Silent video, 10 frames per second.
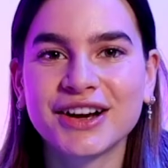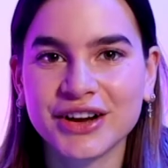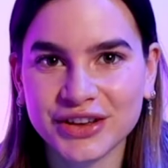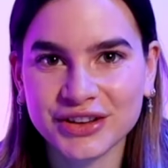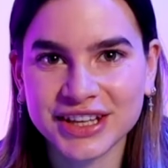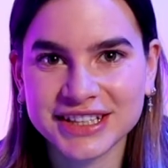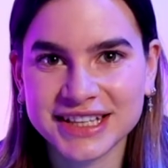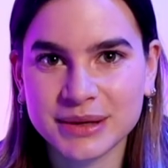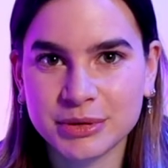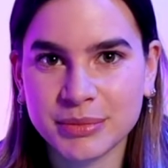Another thing to
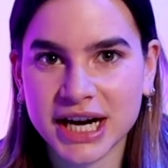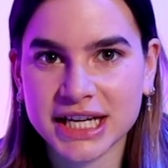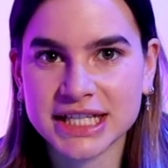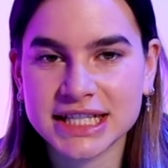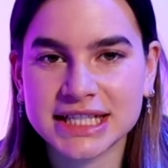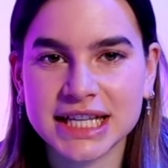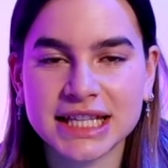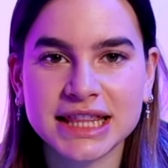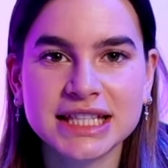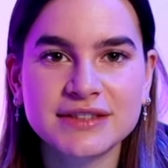keep in mind is
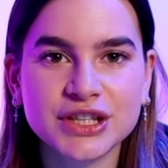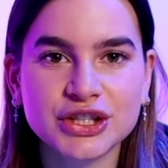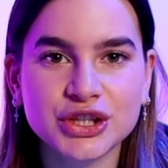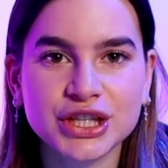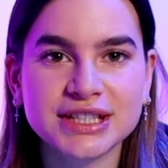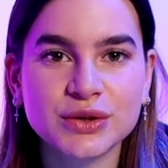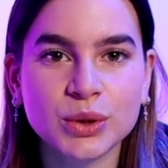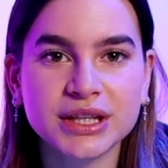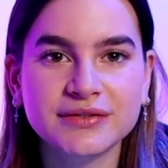that this feature is only